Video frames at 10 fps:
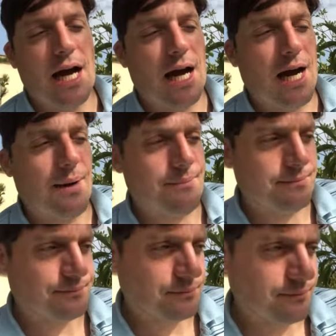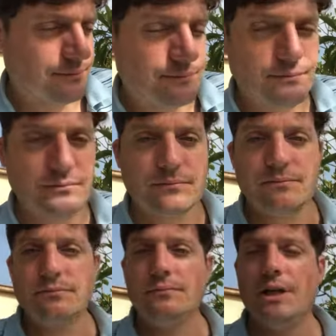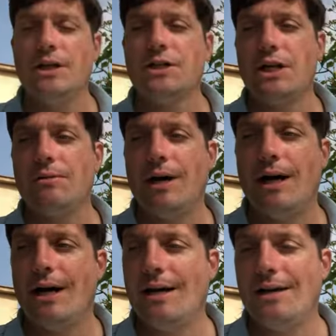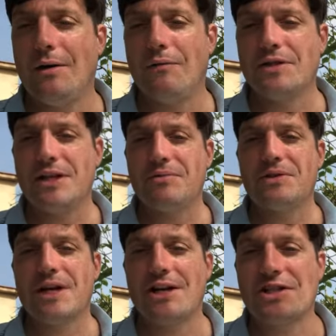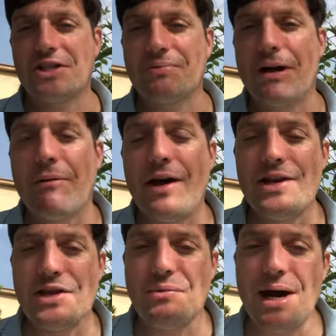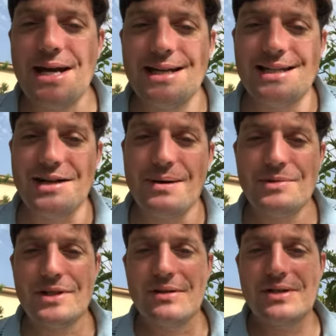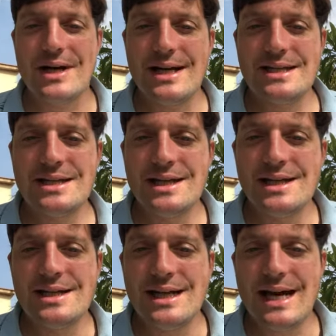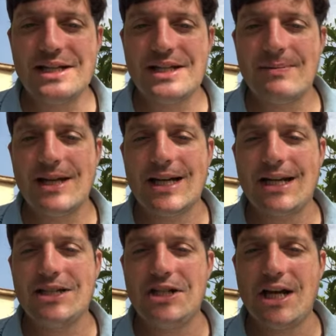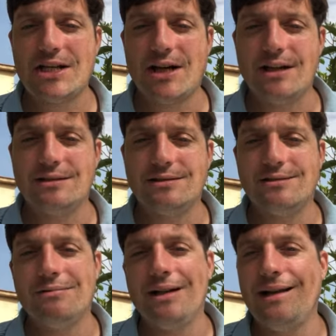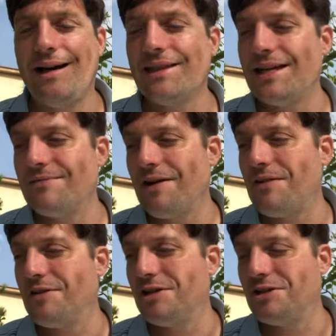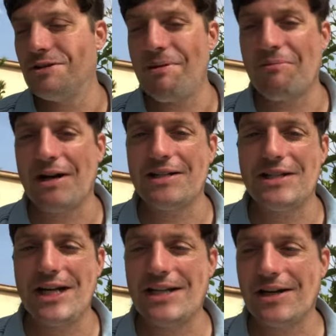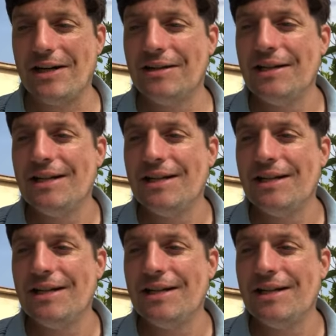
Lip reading: Obviously he was kind of to swing right the other way in time. Two sides, anti-Semitic and anti-Gentile. Well, I think very few Jewish people are anti-Gentile.